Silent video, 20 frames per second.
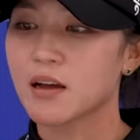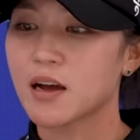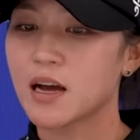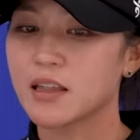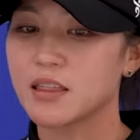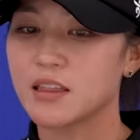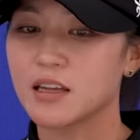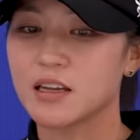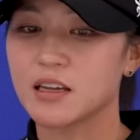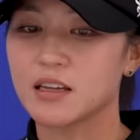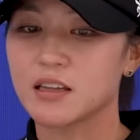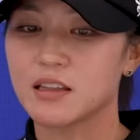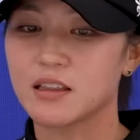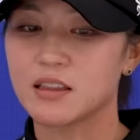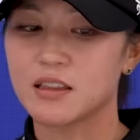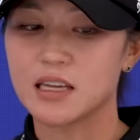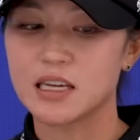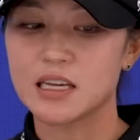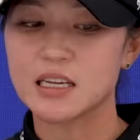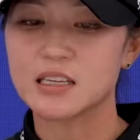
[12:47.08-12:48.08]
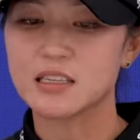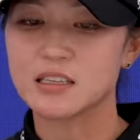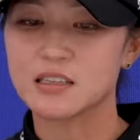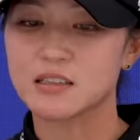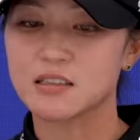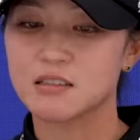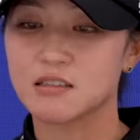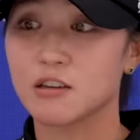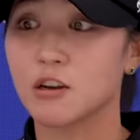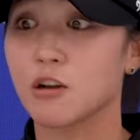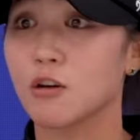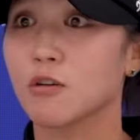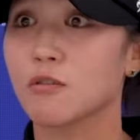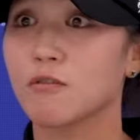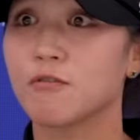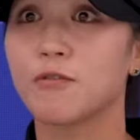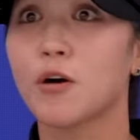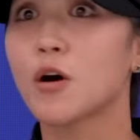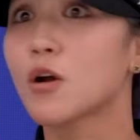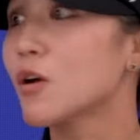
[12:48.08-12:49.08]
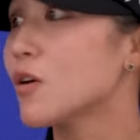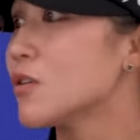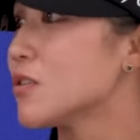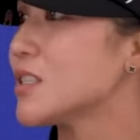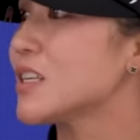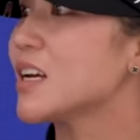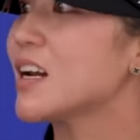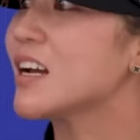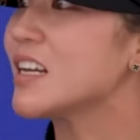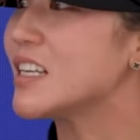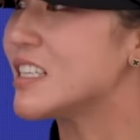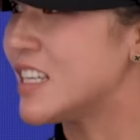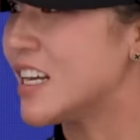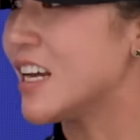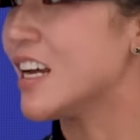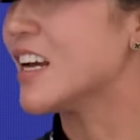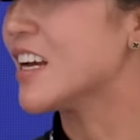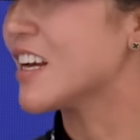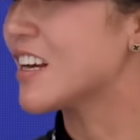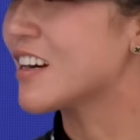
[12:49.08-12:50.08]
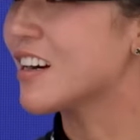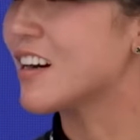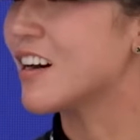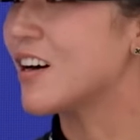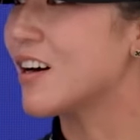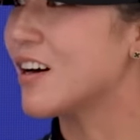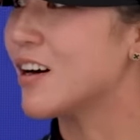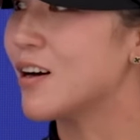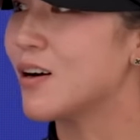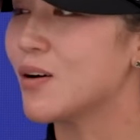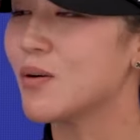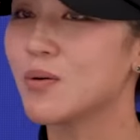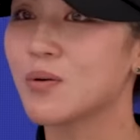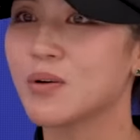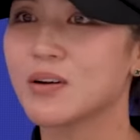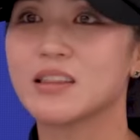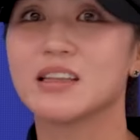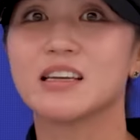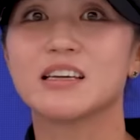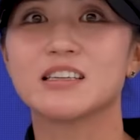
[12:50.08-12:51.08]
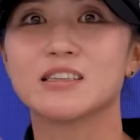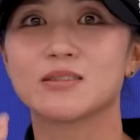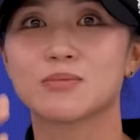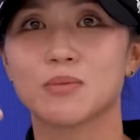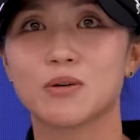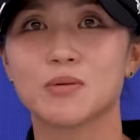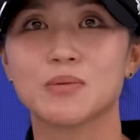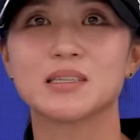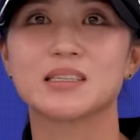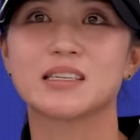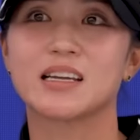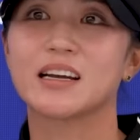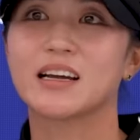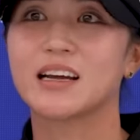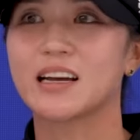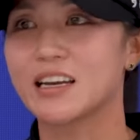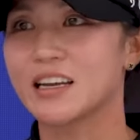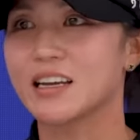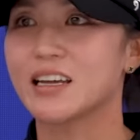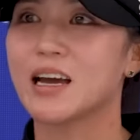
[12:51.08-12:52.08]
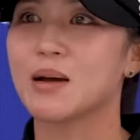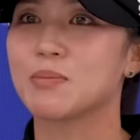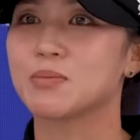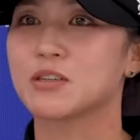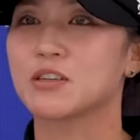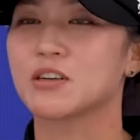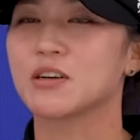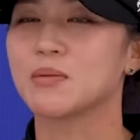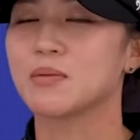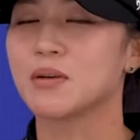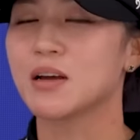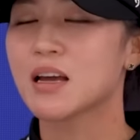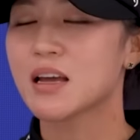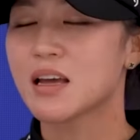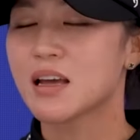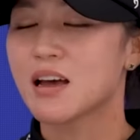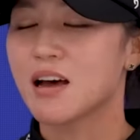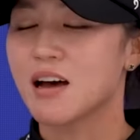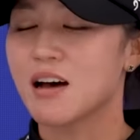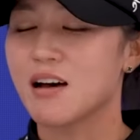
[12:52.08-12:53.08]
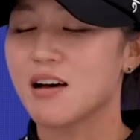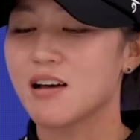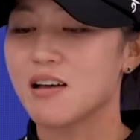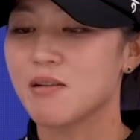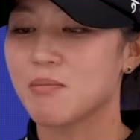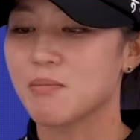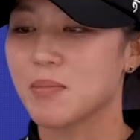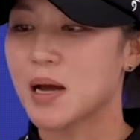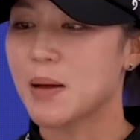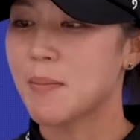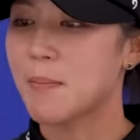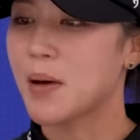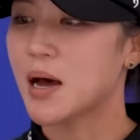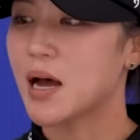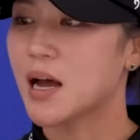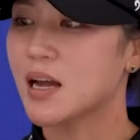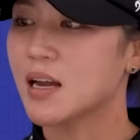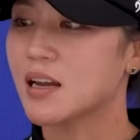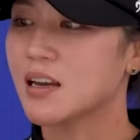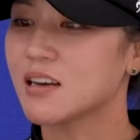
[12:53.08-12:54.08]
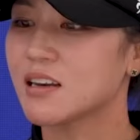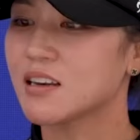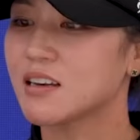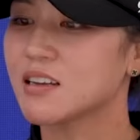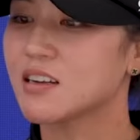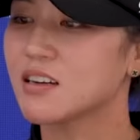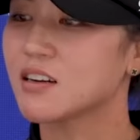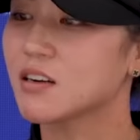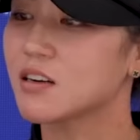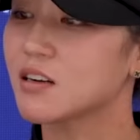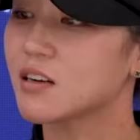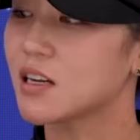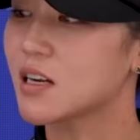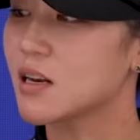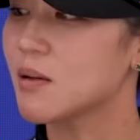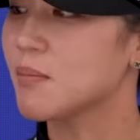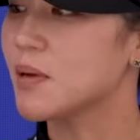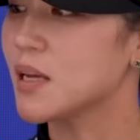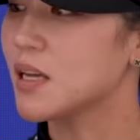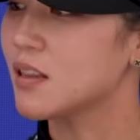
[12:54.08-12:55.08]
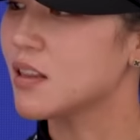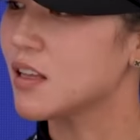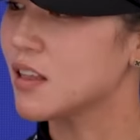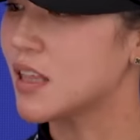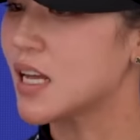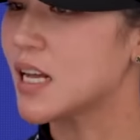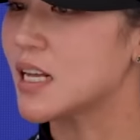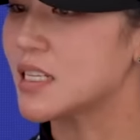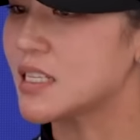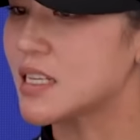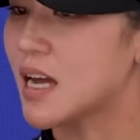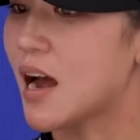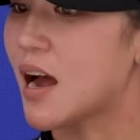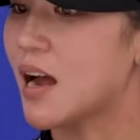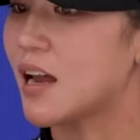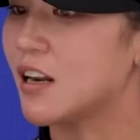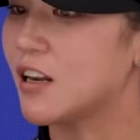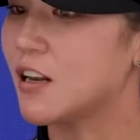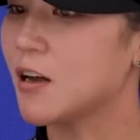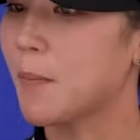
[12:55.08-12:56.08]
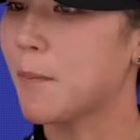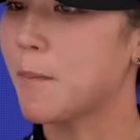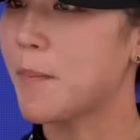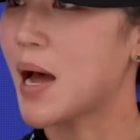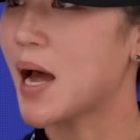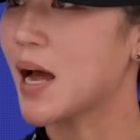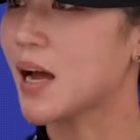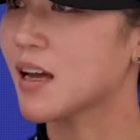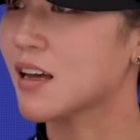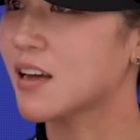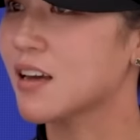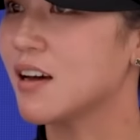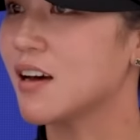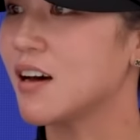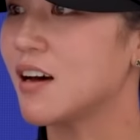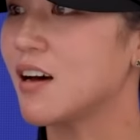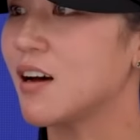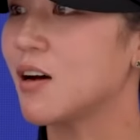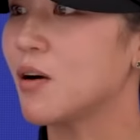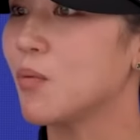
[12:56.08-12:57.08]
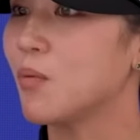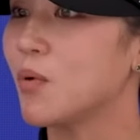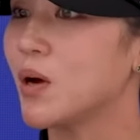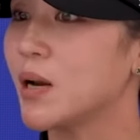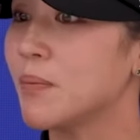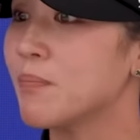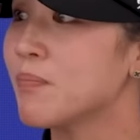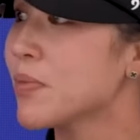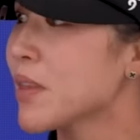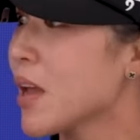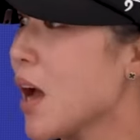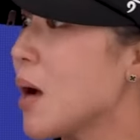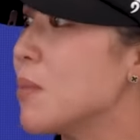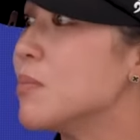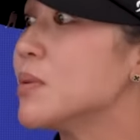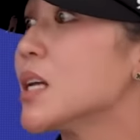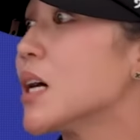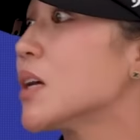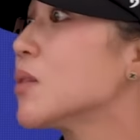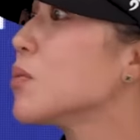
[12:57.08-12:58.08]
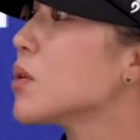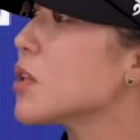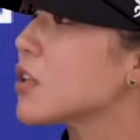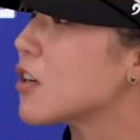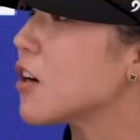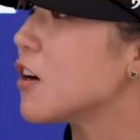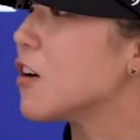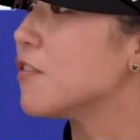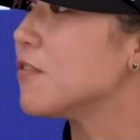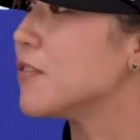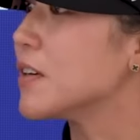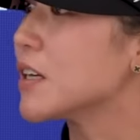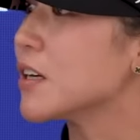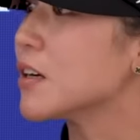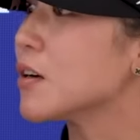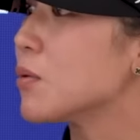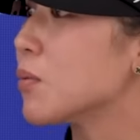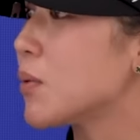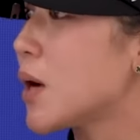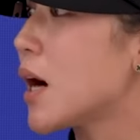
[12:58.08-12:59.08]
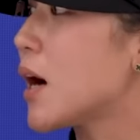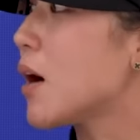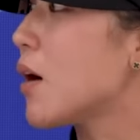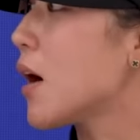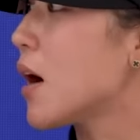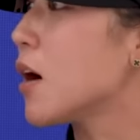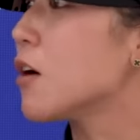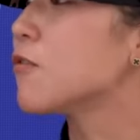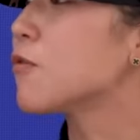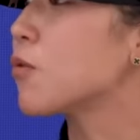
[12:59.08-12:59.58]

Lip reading: I think these, you know, photos that I take or these moments that I kind of capture in my mind are going to be the things that I look back when I'm done with golf and go, wow, how